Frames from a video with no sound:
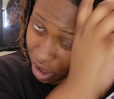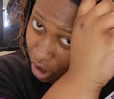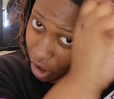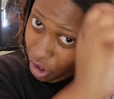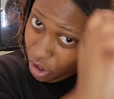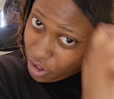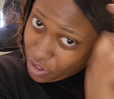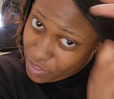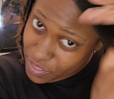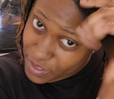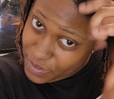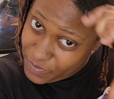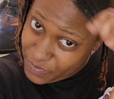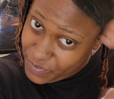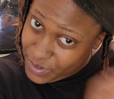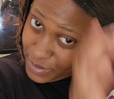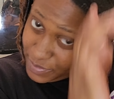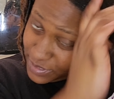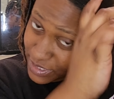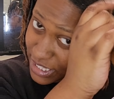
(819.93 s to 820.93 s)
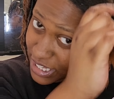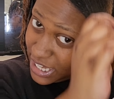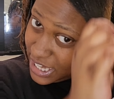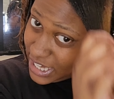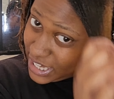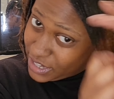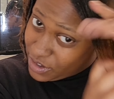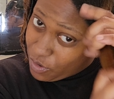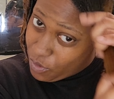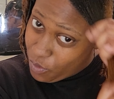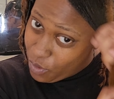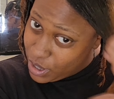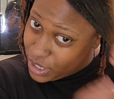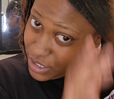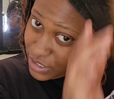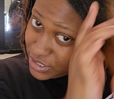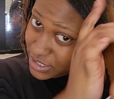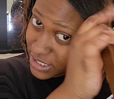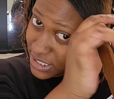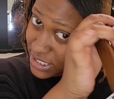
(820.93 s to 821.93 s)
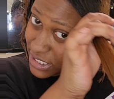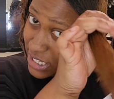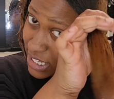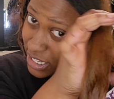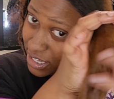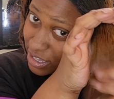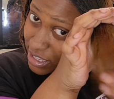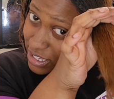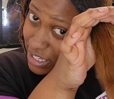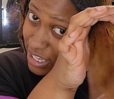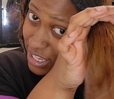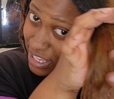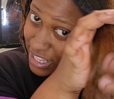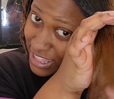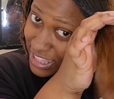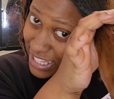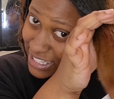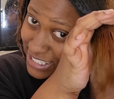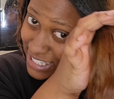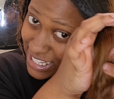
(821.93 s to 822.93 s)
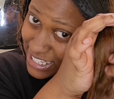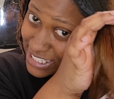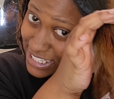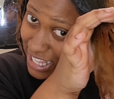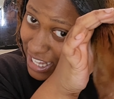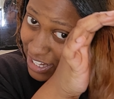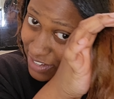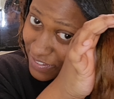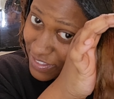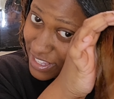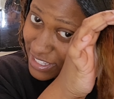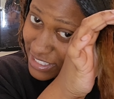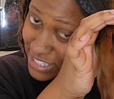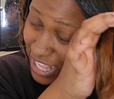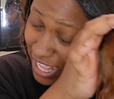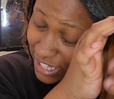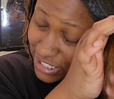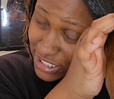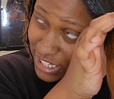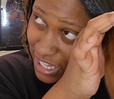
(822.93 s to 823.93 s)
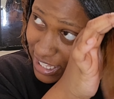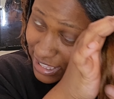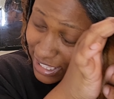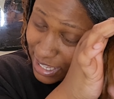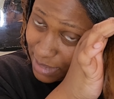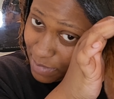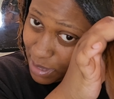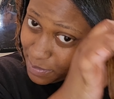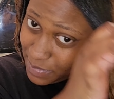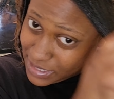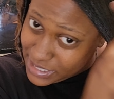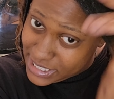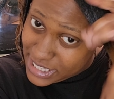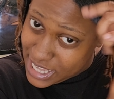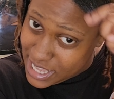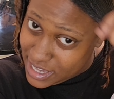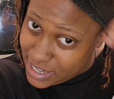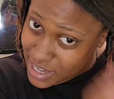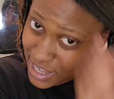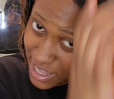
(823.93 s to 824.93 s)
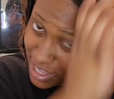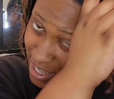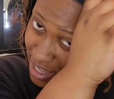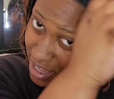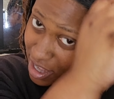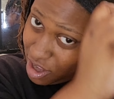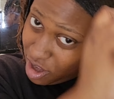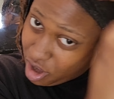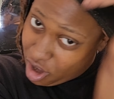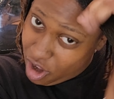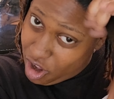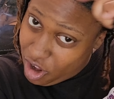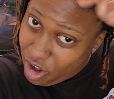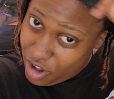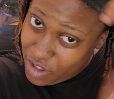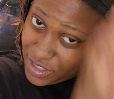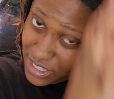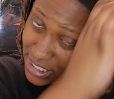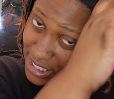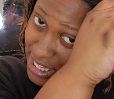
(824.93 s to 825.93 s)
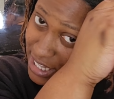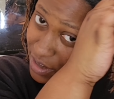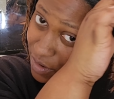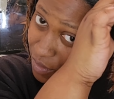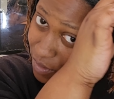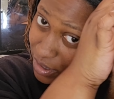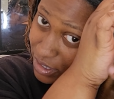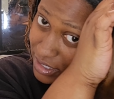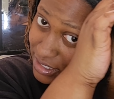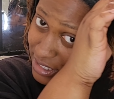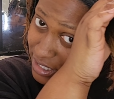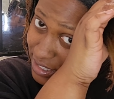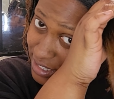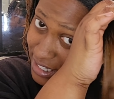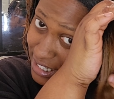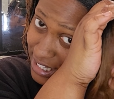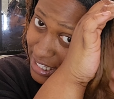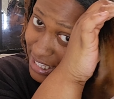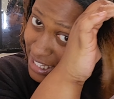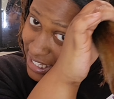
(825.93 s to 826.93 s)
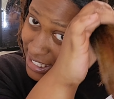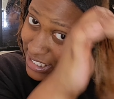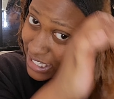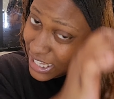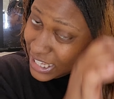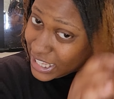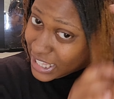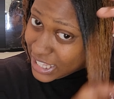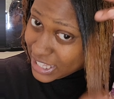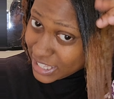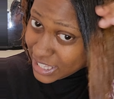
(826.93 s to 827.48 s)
all the 15 oils that's inside of this, actually I think it might be 10. All the 10 oils that are in this, like,